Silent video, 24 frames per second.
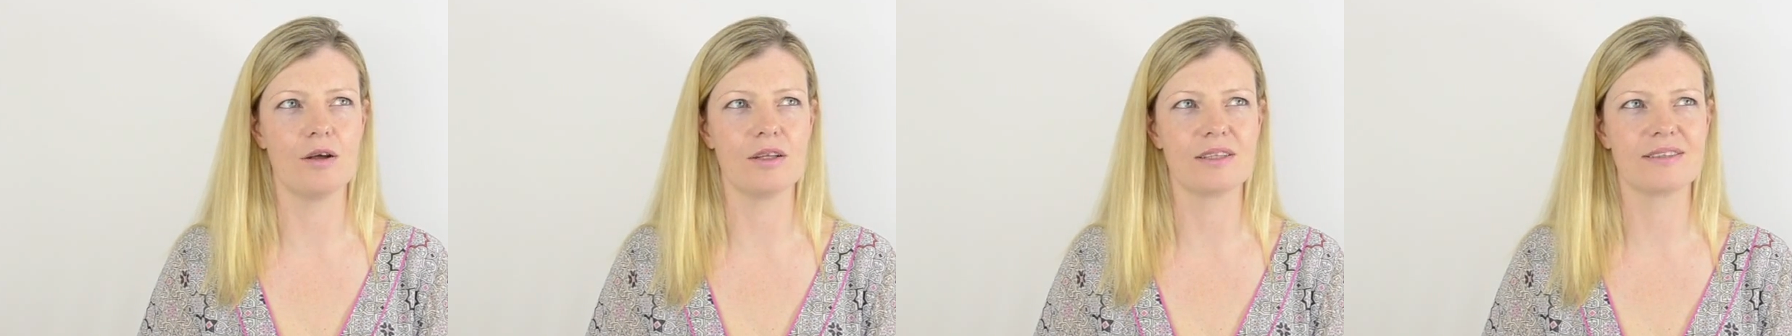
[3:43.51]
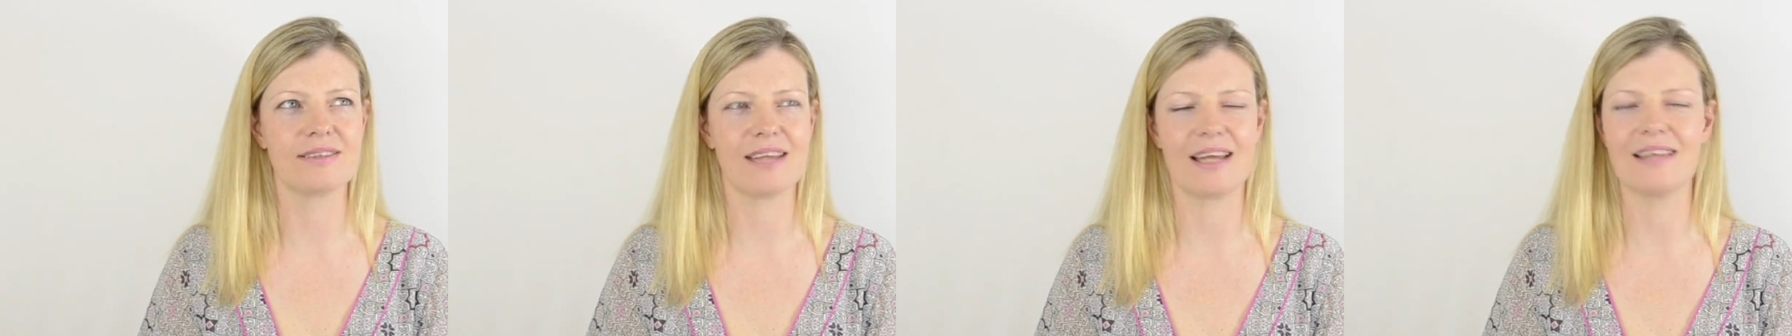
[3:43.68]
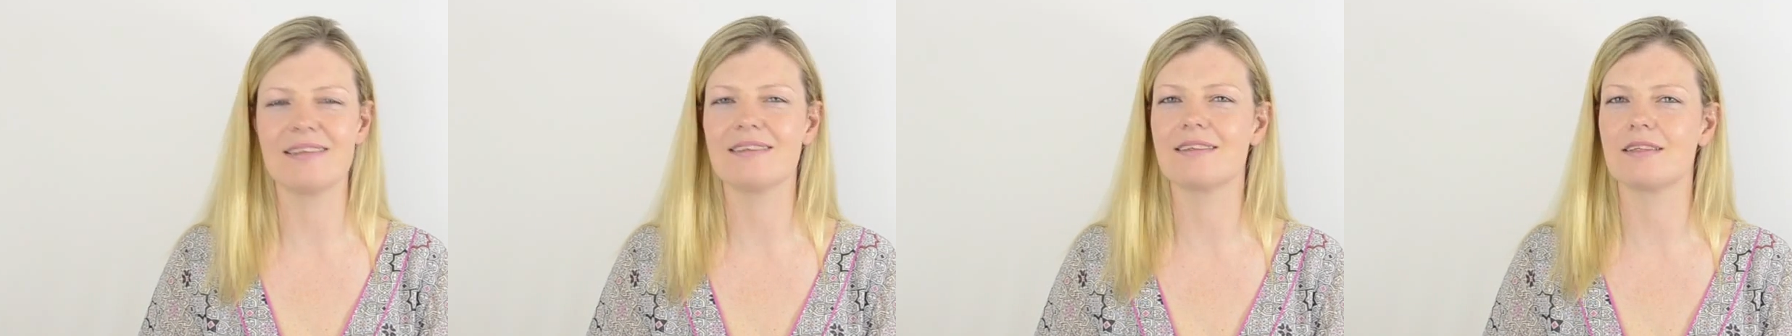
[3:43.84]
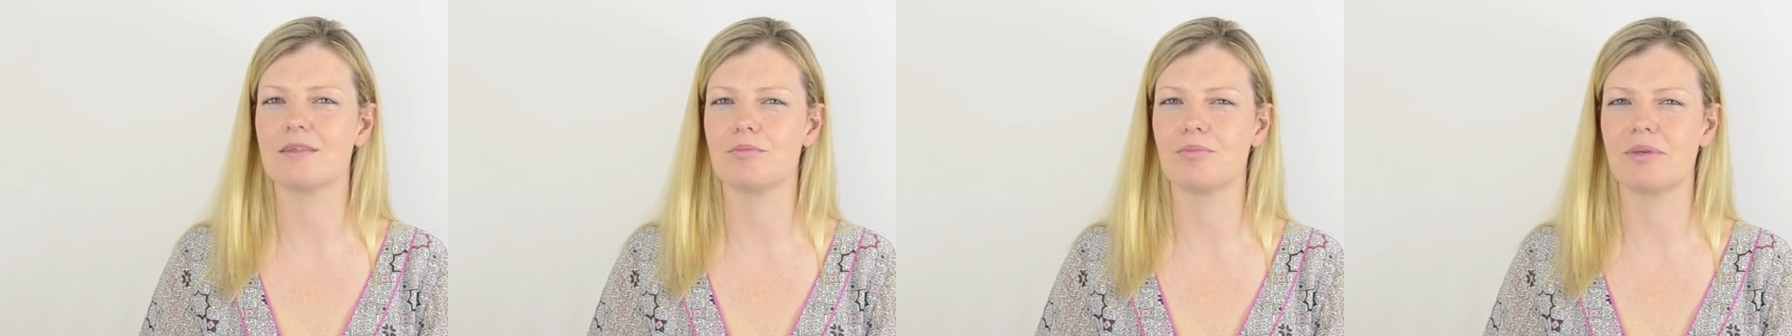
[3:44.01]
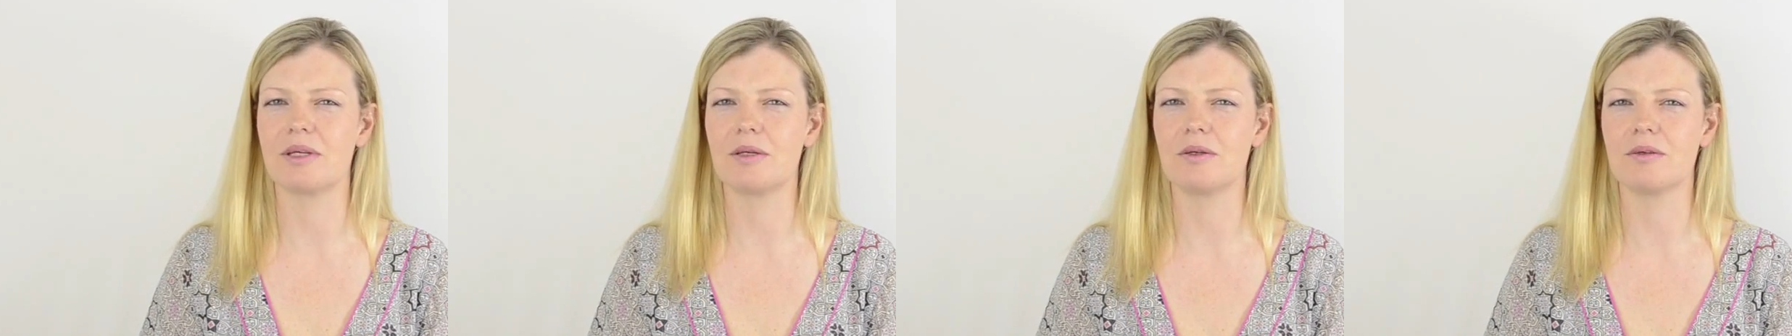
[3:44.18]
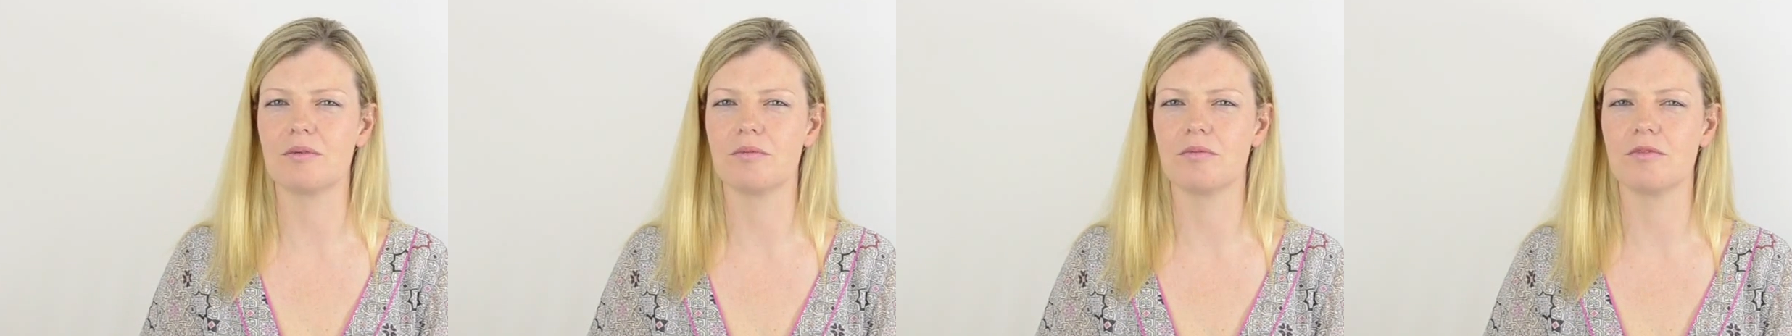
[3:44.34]
tend to
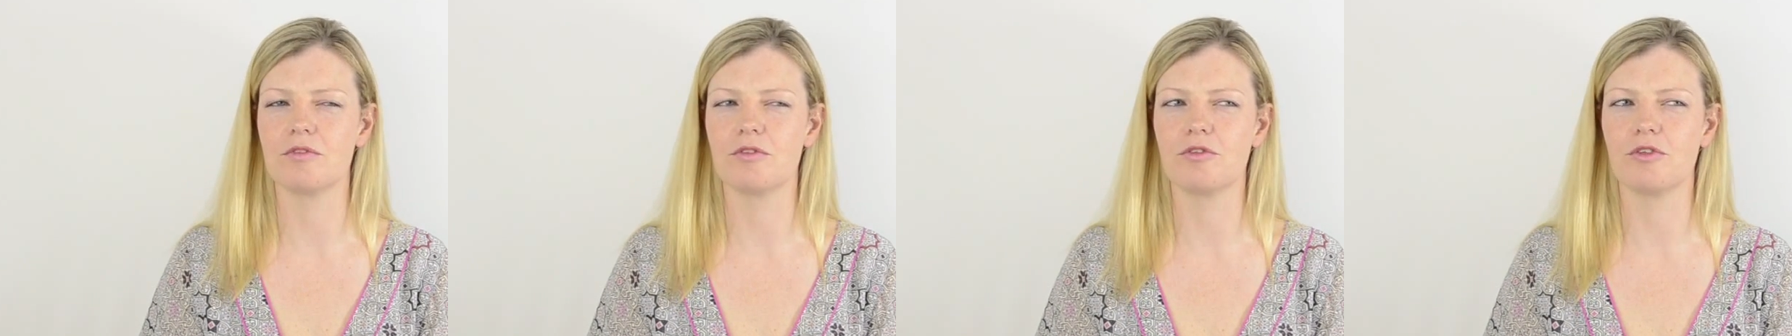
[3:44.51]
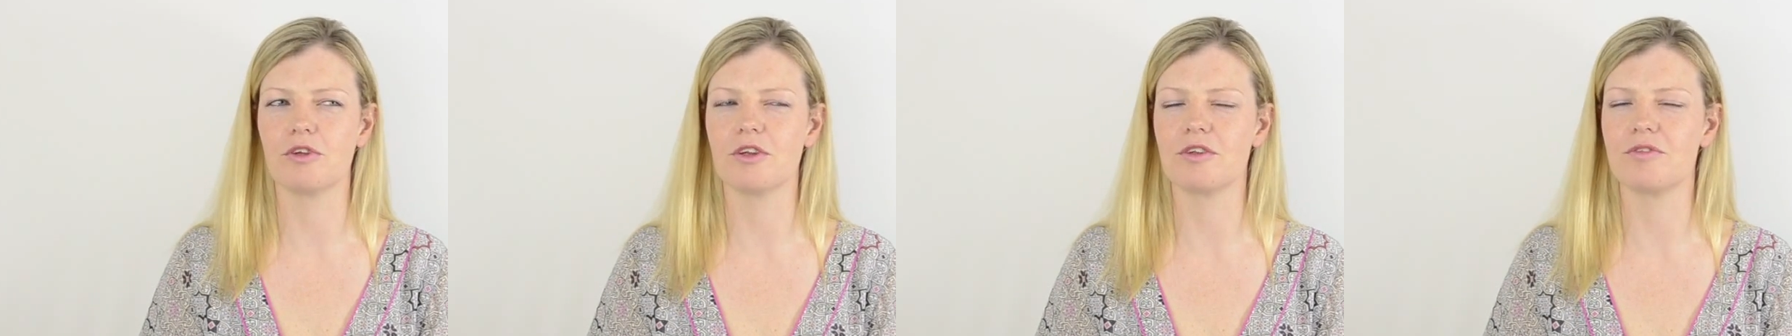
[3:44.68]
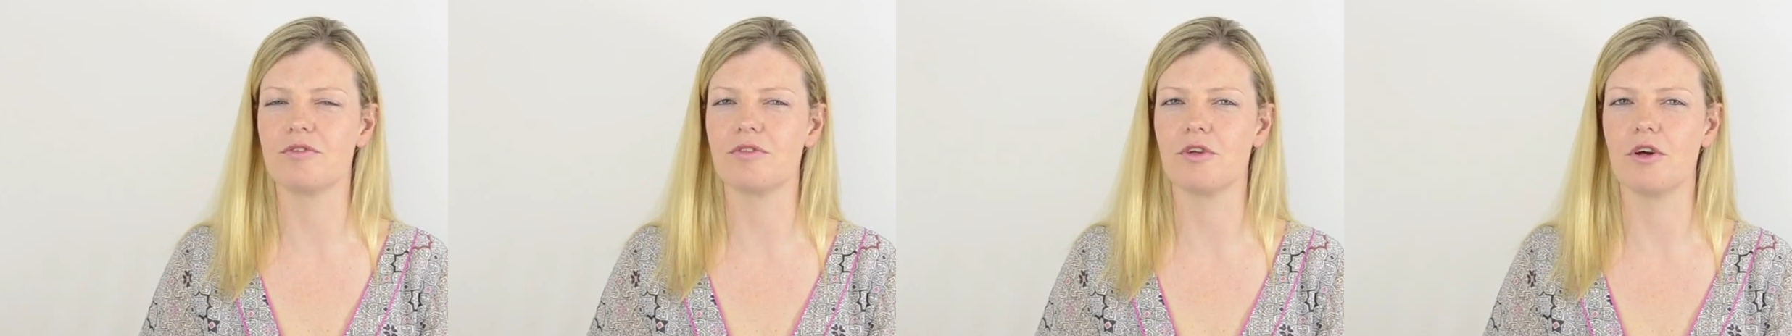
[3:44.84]
be full of